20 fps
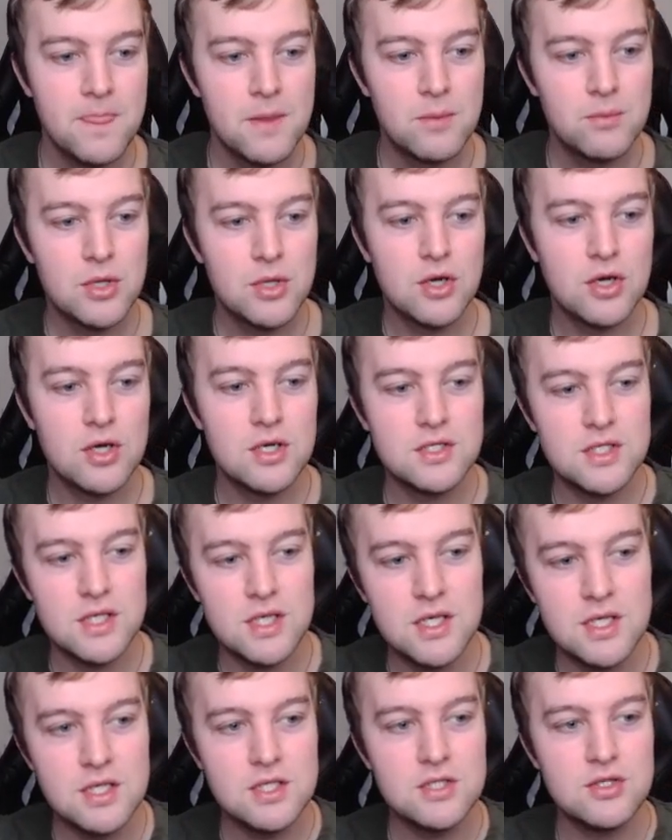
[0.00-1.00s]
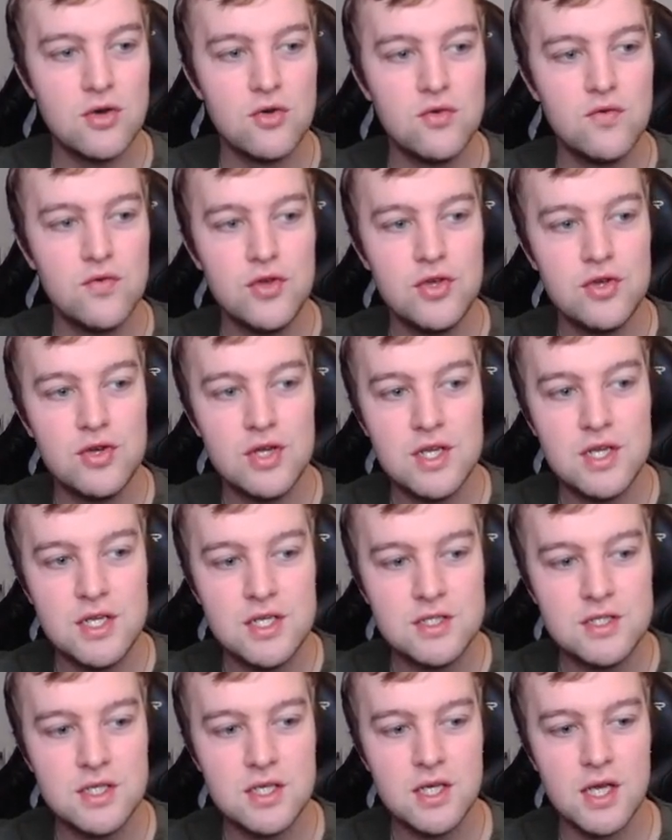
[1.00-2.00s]
because it is over here in
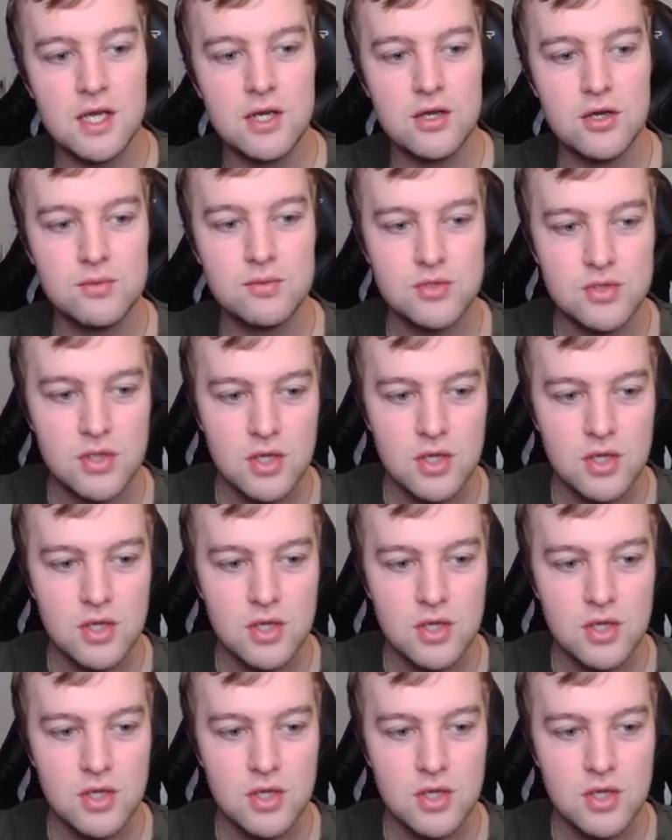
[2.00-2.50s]
Eastern Kingdoms.